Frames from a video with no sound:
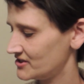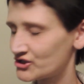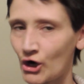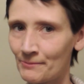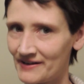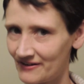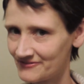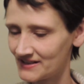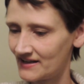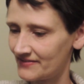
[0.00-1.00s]
sharp
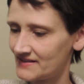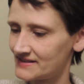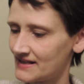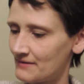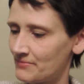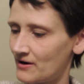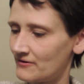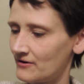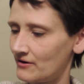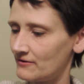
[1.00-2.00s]
enough to cut this top
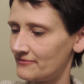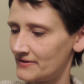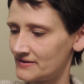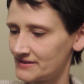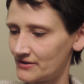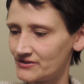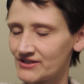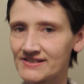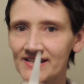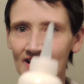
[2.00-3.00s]
part off. So
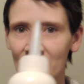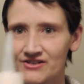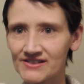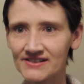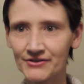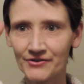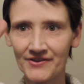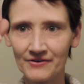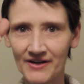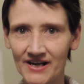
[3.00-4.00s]
there's this little
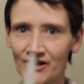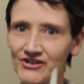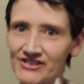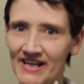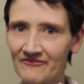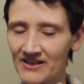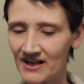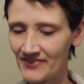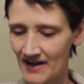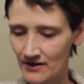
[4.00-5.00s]
thing right here, you just have to
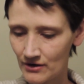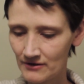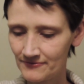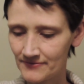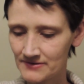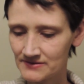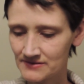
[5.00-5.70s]
cut that off.